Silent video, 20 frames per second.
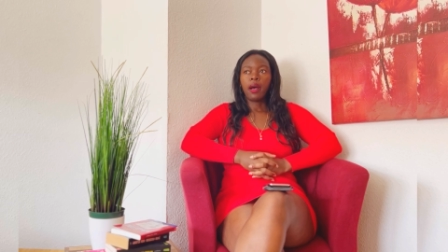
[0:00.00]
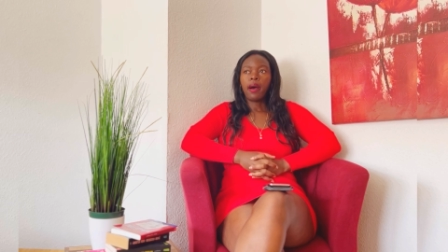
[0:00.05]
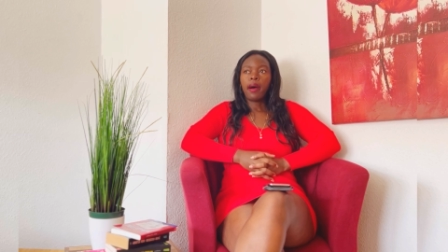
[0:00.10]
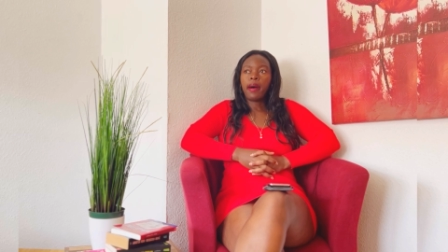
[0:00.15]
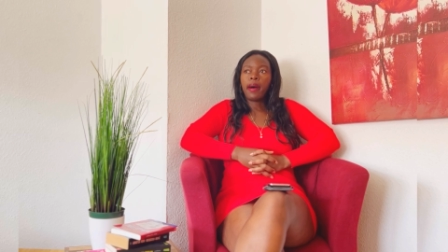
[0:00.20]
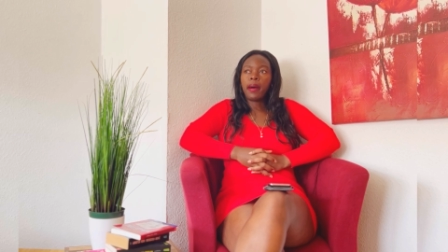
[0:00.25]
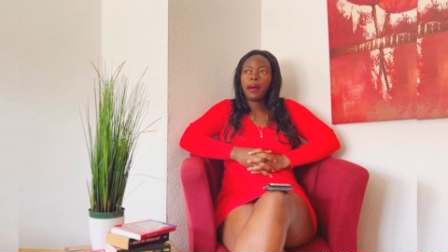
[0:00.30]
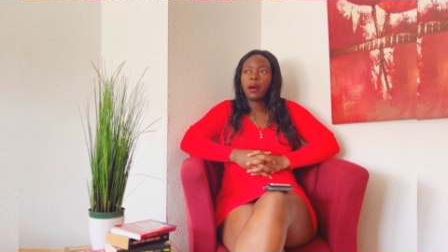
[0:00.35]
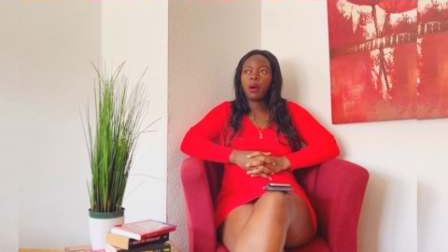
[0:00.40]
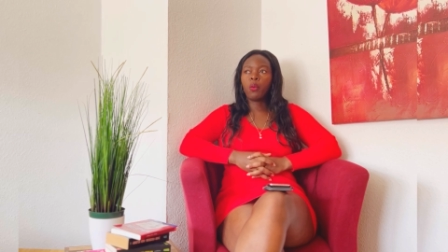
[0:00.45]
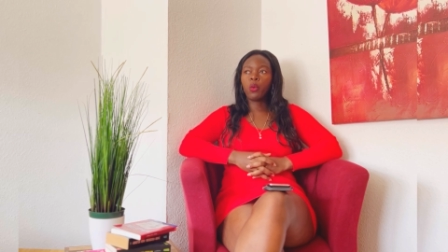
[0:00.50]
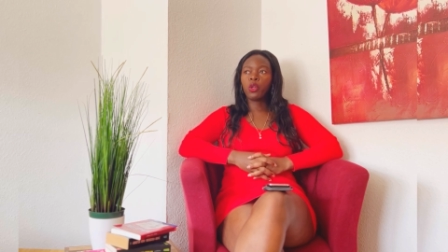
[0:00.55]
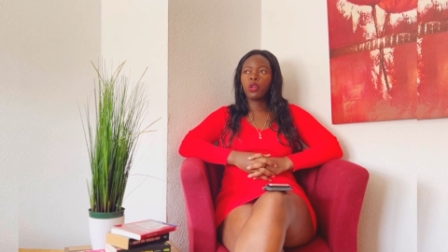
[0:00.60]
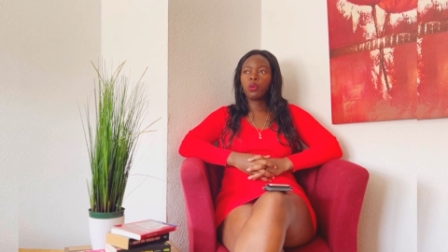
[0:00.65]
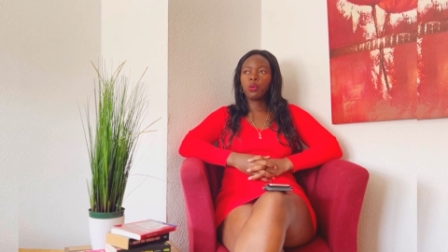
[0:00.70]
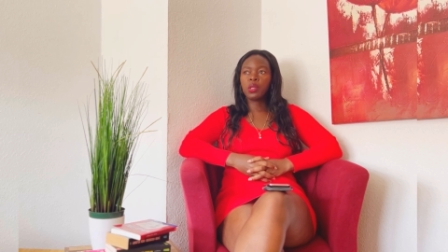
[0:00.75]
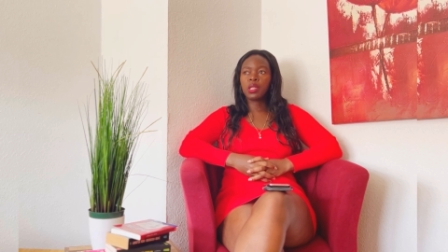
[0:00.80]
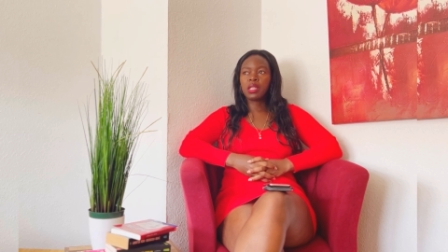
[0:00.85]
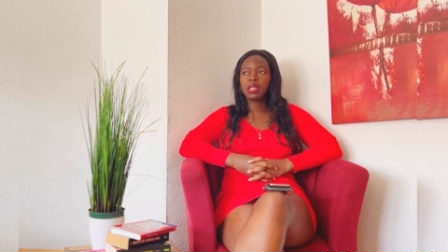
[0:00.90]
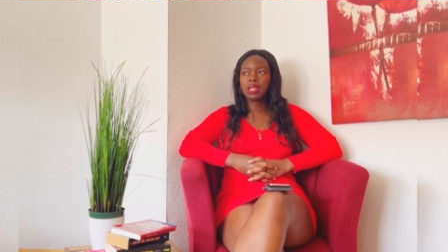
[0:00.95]
We know
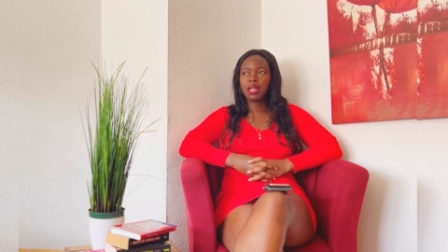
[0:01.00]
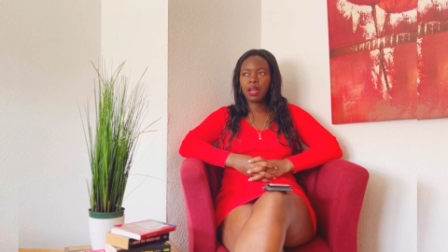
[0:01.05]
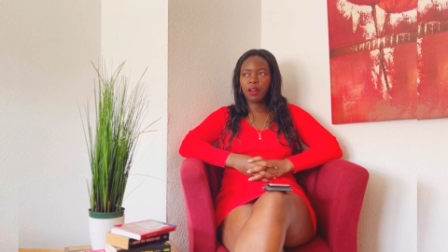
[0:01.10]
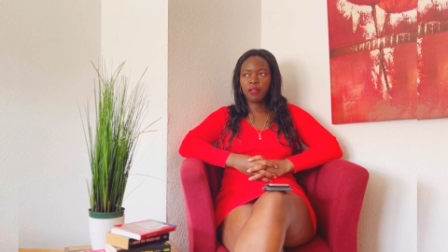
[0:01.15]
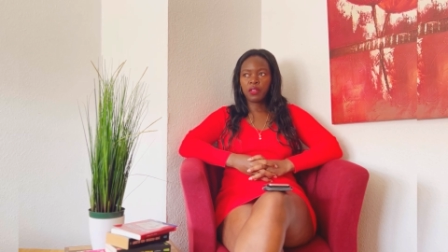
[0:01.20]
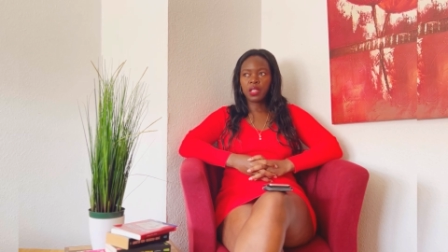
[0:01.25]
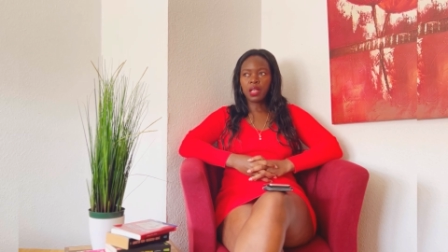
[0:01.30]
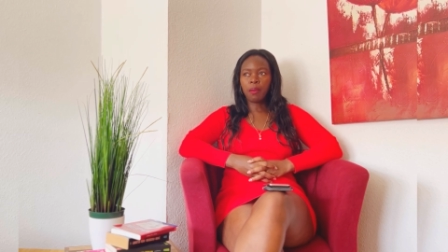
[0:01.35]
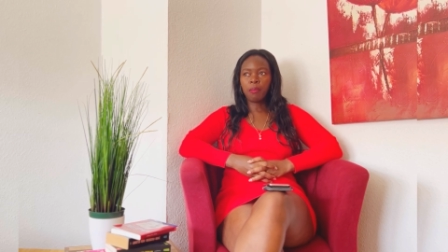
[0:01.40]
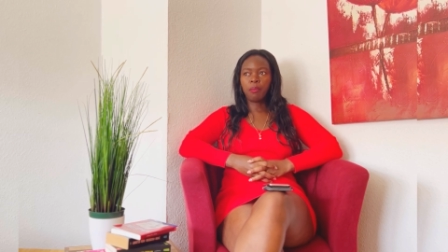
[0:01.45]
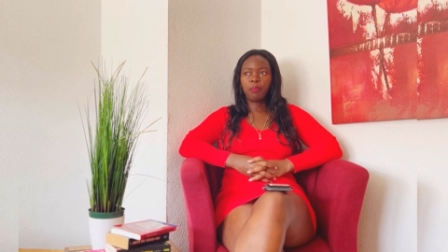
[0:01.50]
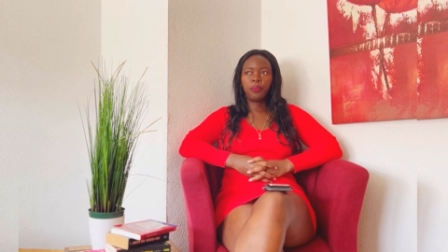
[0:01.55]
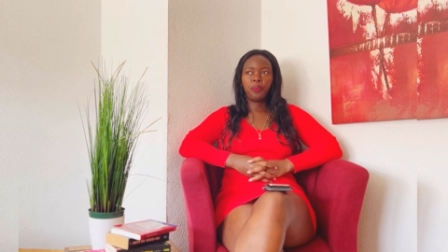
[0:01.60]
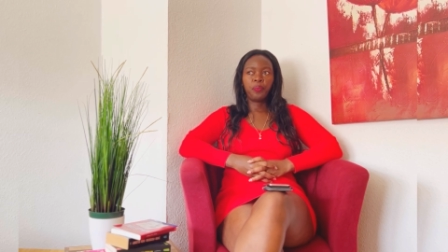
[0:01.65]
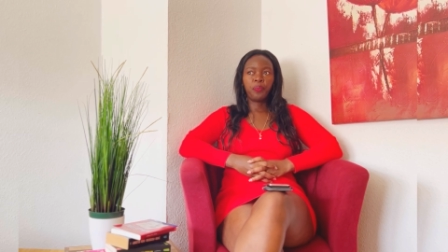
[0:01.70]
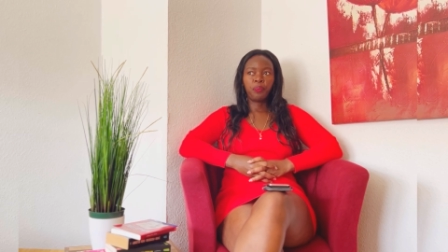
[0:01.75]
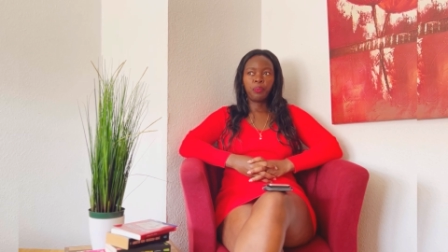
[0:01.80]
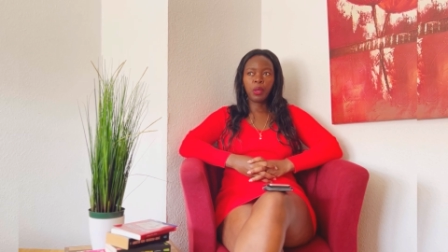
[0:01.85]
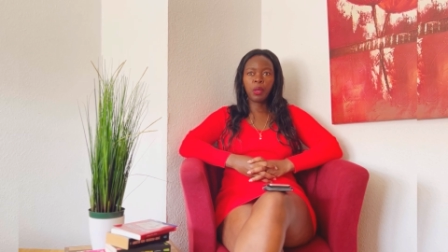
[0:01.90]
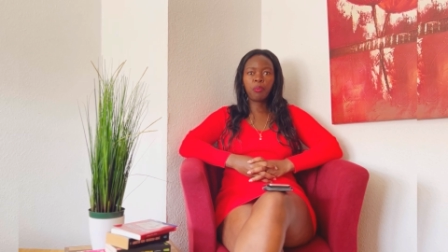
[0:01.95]
we still have some
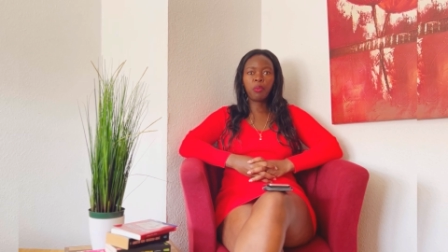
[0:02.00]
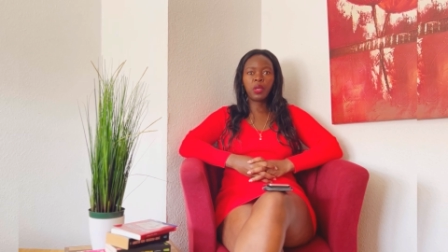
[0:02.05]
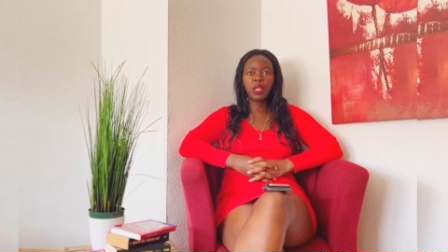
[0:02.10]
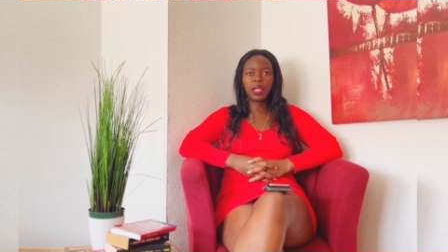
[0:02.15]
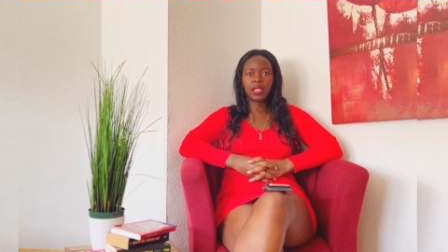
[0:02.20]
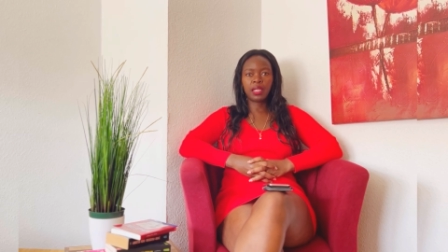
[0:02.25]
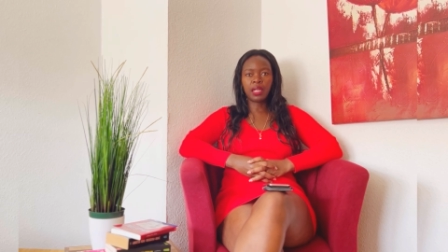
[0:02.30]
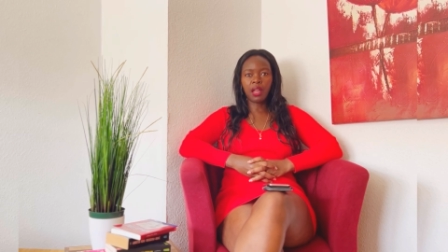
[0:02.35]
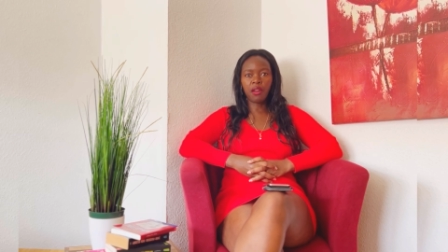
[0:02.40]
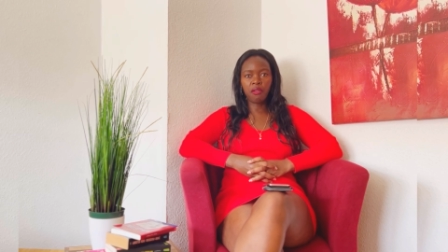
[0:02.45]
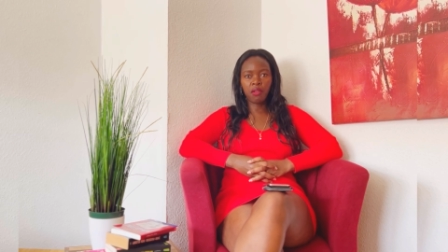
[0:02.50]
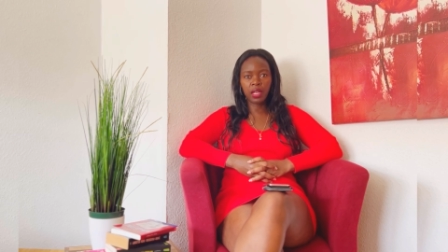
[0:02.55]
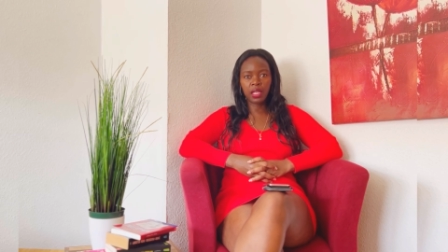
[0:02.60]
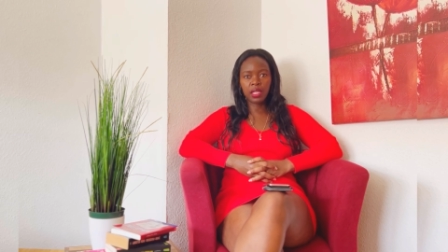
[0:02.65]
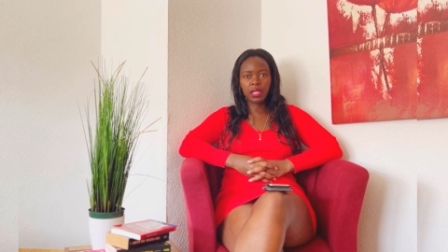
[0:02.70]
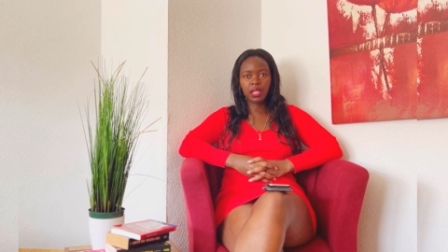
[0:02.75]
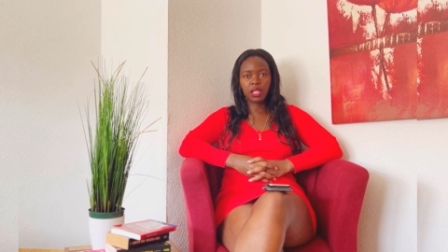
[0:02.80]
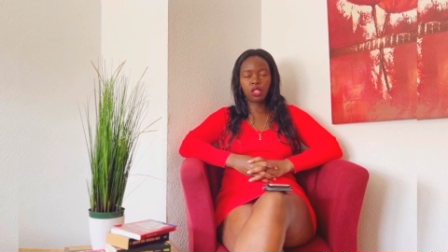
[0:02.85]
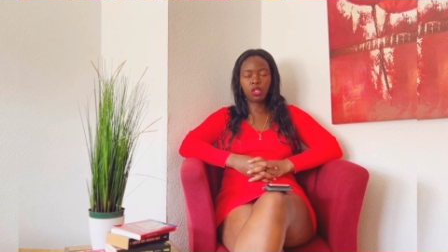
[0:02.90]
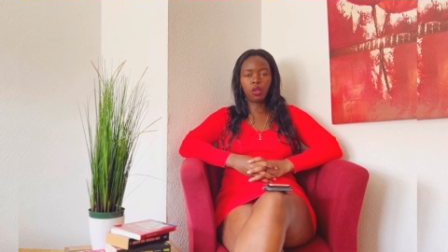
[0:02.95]
people that are
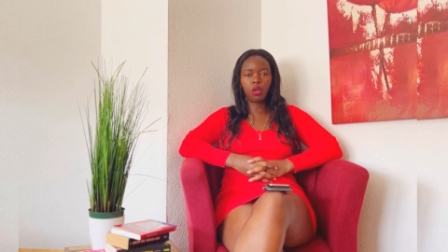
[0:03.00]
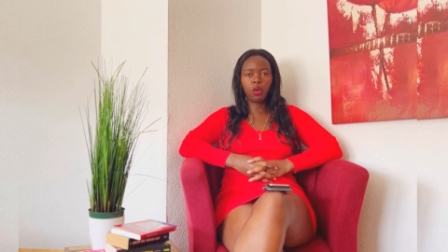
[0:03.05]
racist,